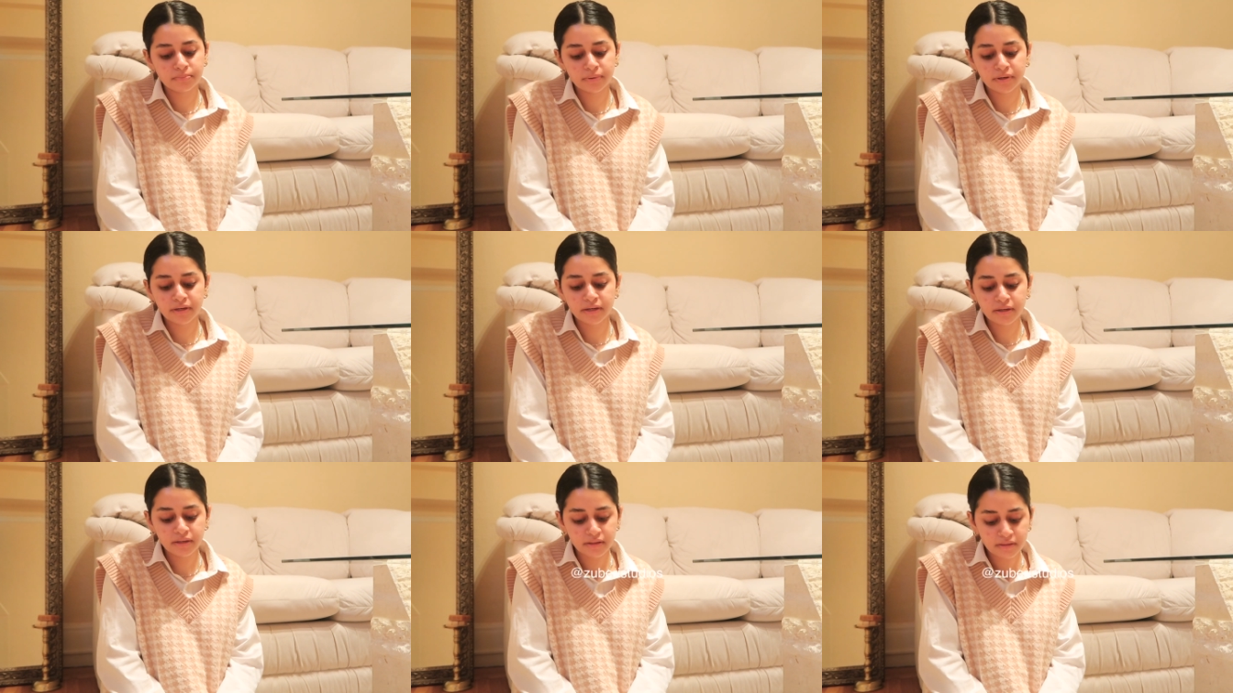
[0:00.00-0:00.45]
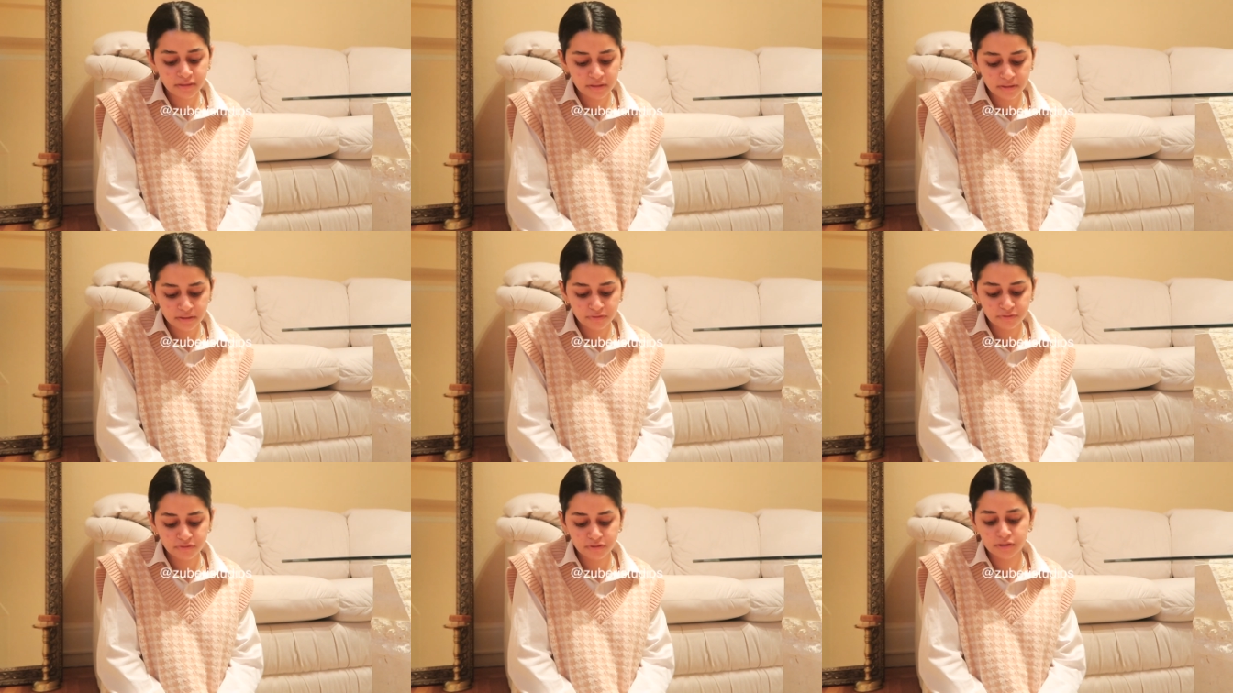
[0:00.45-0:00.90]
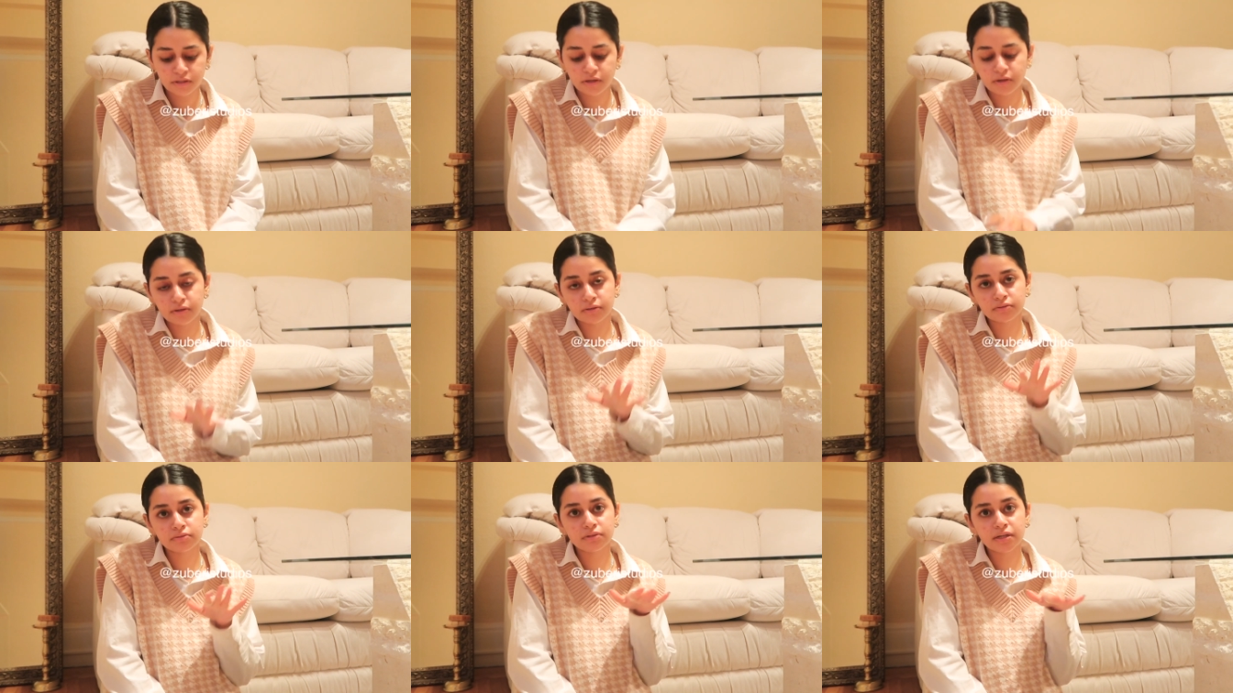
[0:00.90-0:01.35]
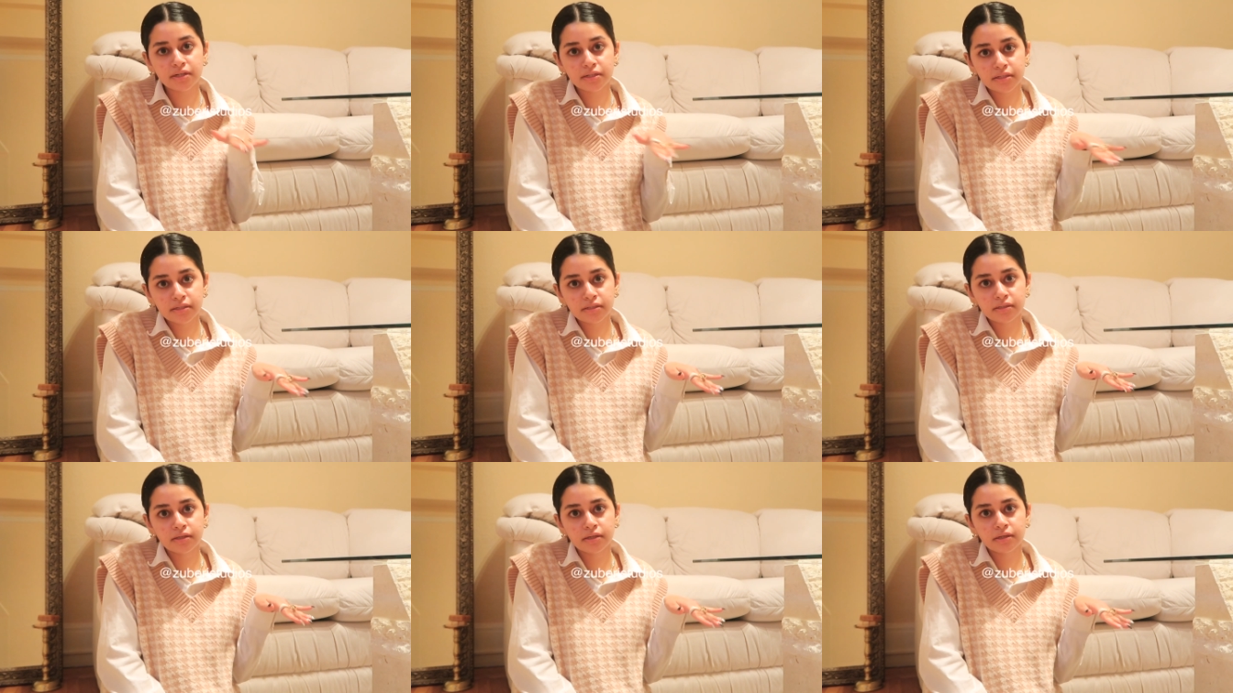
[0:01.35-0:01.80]
brand, if you're not
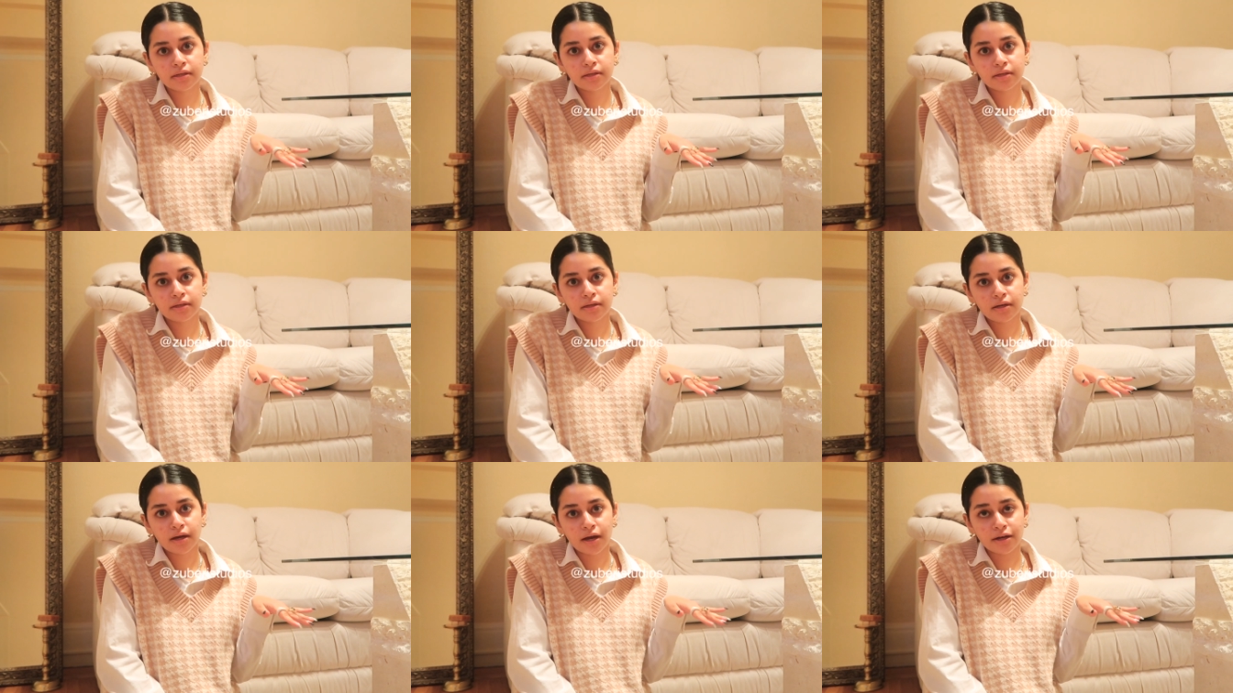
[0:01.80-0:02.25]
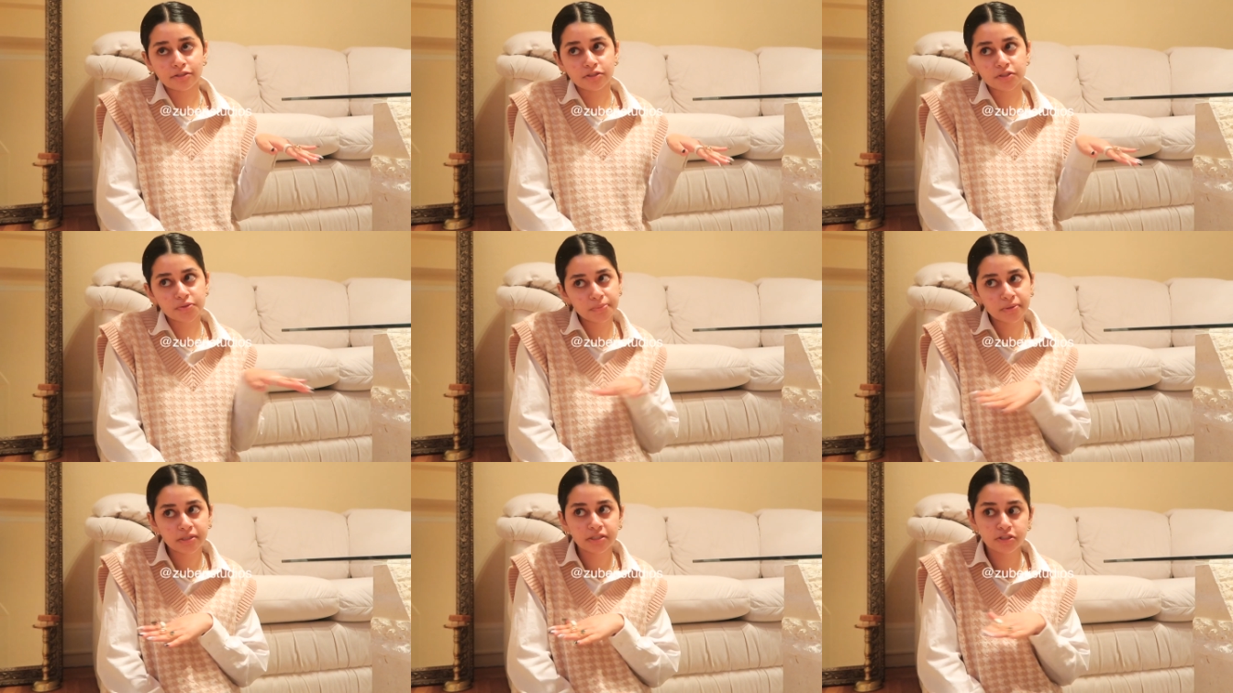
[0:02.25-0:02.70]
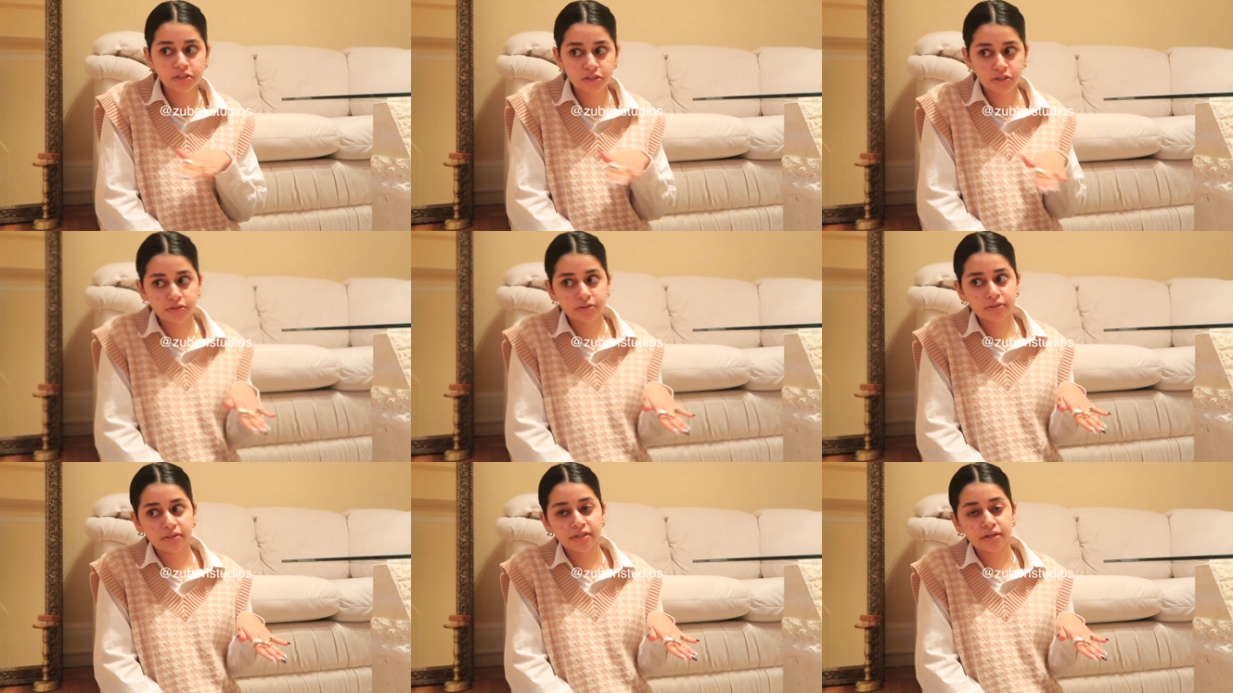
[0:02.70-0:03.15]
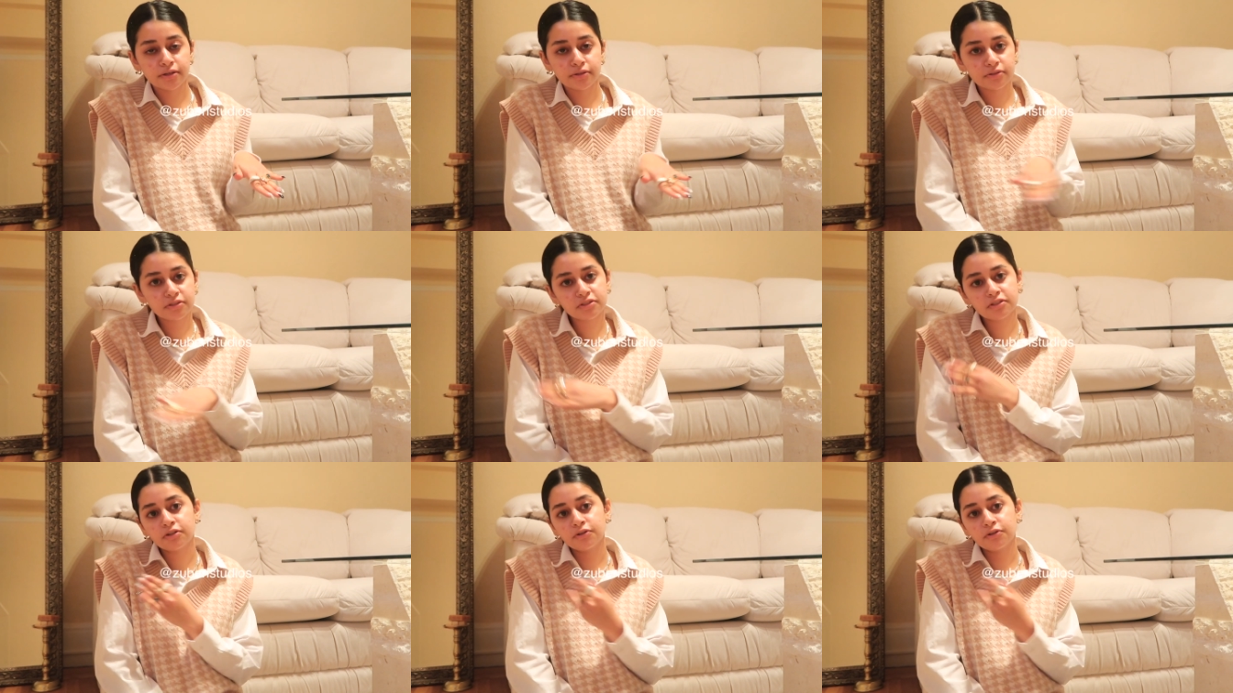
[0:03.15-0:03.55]
already, at Zuberi Studios.